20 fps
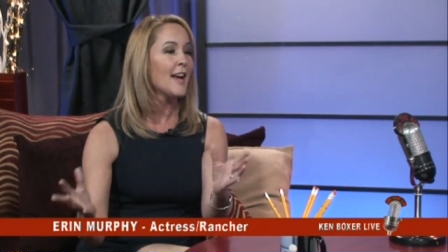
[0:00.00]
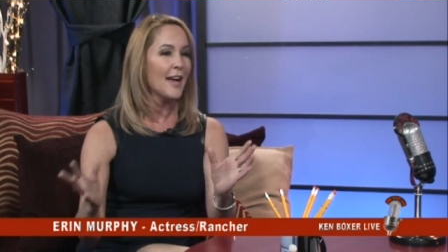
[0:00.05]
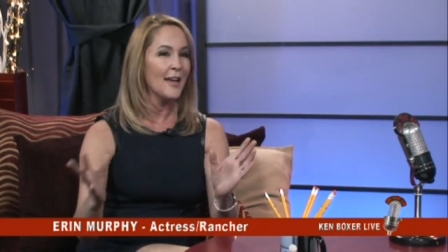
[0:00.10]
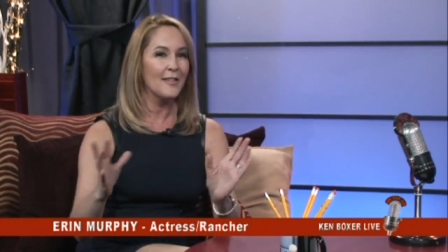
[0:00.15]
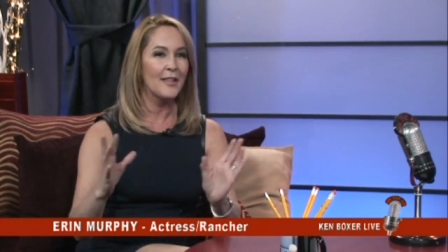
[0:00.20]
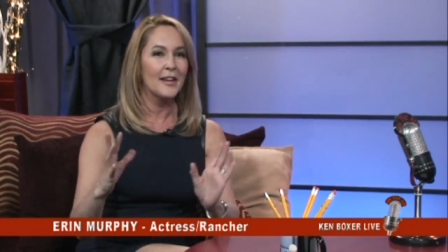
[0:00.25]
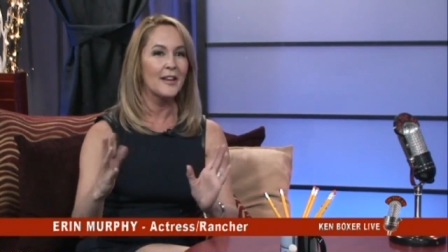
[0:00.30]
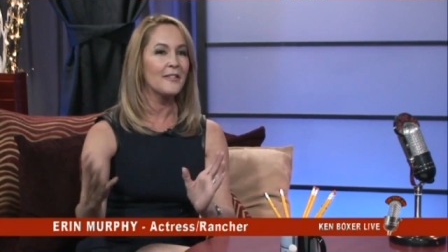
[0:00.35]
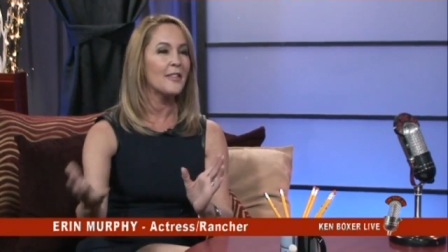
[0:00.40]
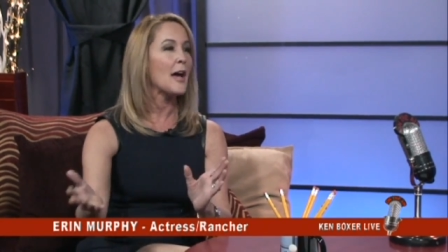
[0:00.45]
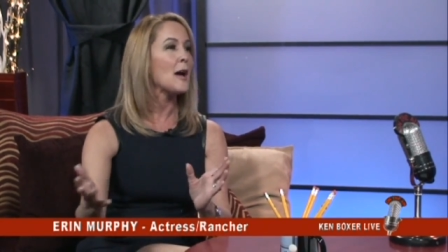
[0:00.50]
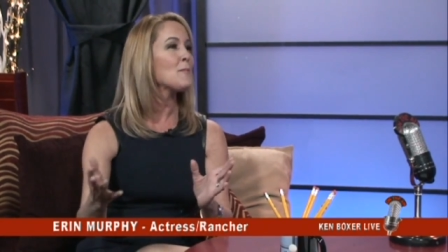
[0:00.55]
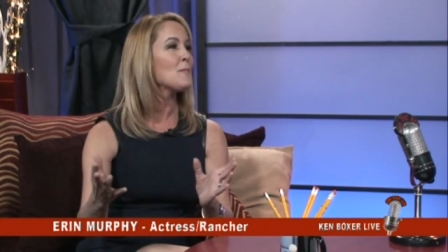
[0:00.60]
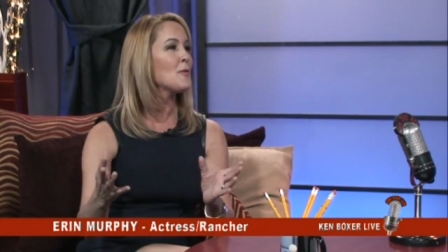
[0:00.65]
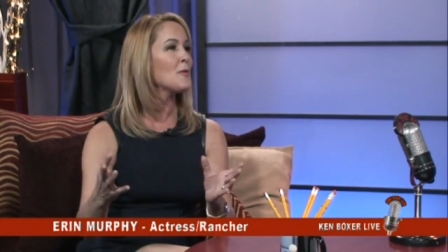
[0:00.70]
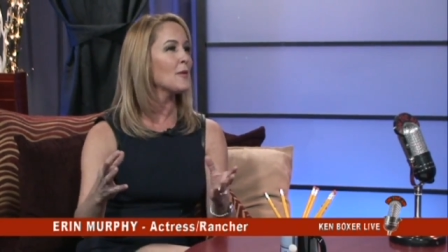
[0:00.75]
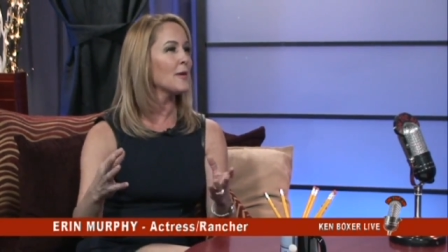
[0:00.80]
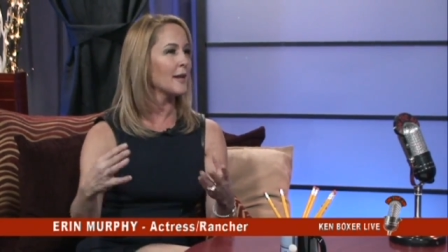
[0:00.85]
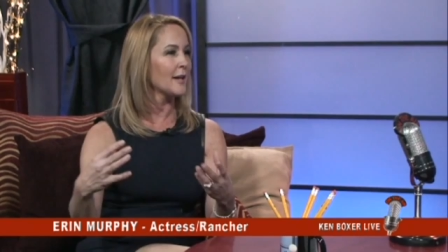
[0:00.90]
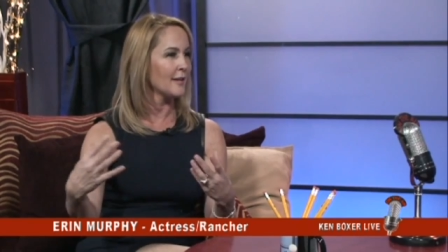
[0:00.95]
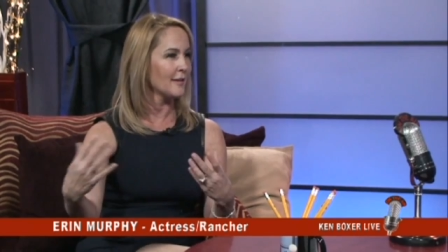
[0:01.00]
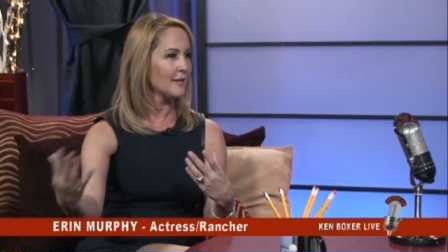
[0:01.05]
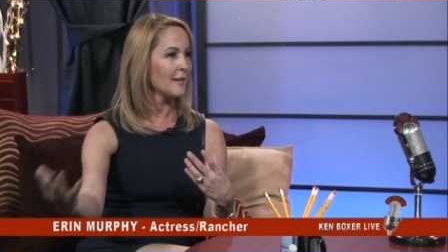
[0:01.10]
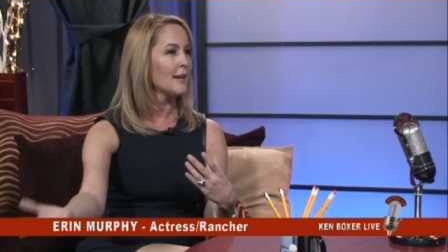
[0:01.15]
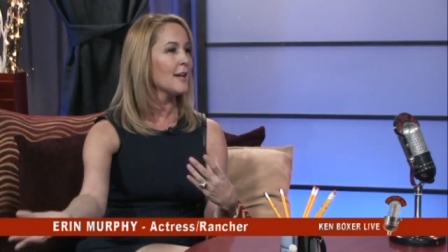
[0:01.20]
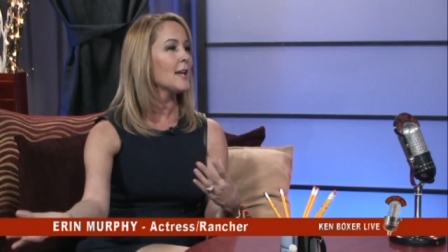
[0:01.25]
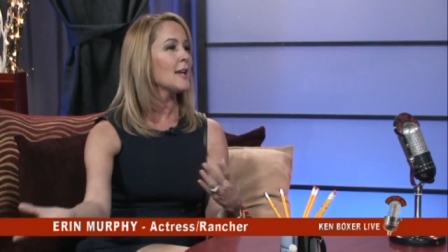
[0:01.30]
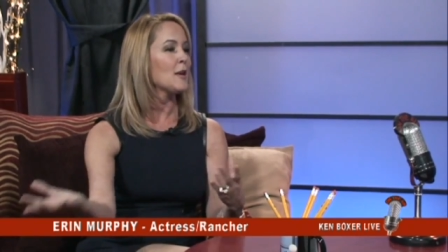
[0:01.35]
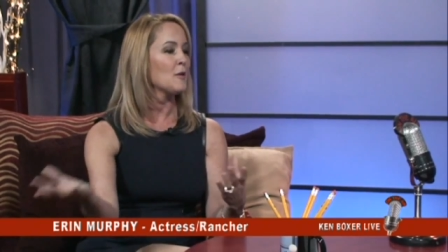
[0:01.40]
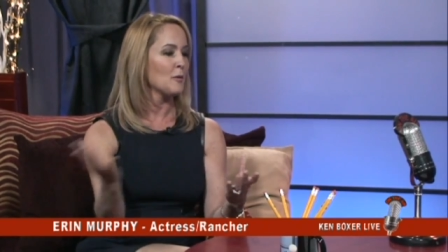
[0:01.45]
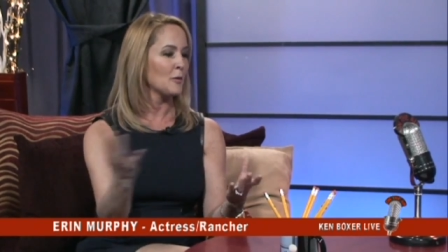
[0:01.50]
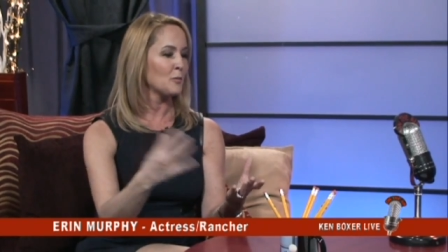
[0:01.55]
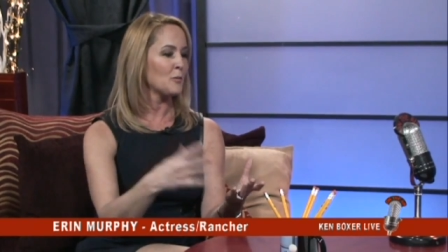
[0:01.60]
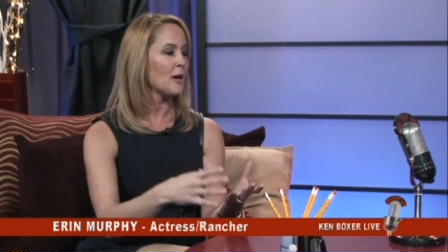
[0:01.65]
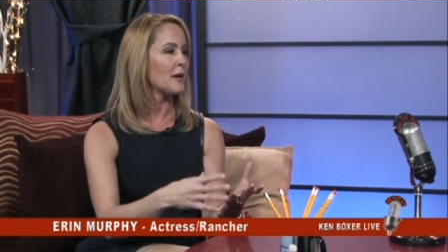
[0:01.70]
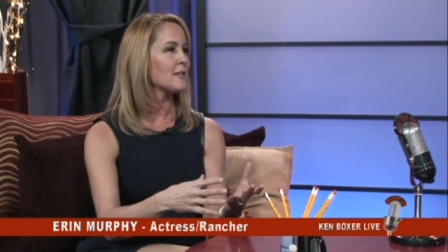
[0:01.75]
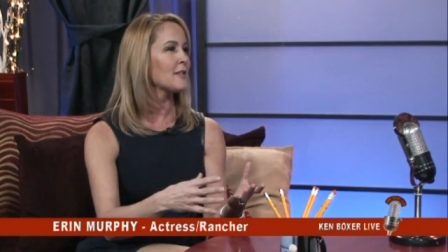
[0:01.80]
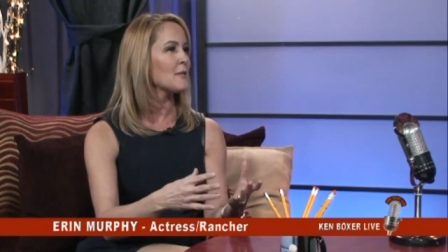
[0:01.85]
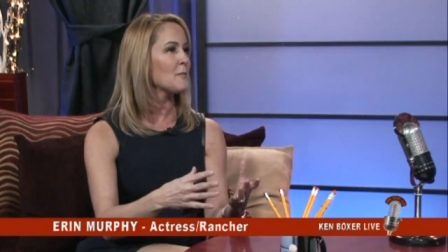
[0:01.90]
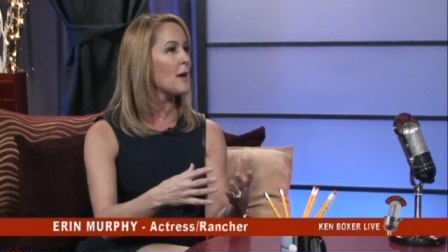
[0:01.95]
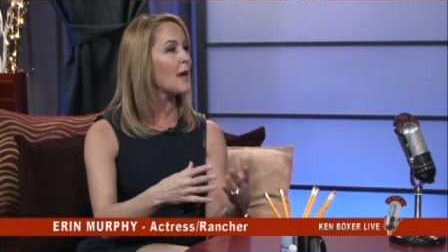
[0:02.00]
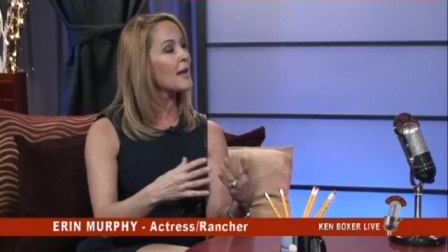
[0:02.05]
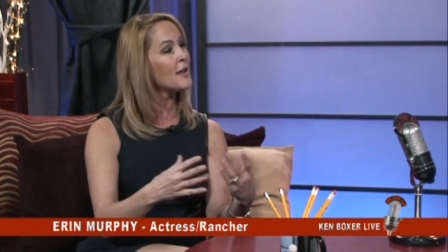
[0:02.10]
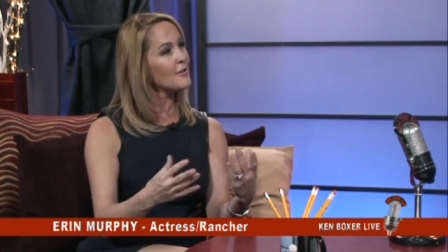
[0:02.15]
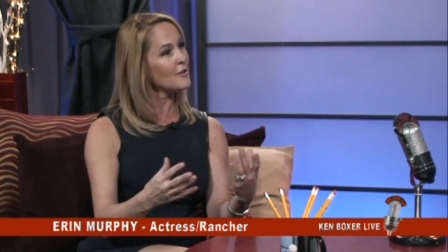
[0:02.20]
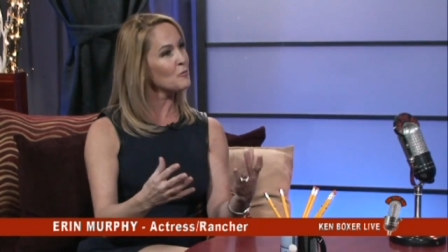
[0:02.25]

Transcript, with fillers: And then at that point, it was brought to them, hey,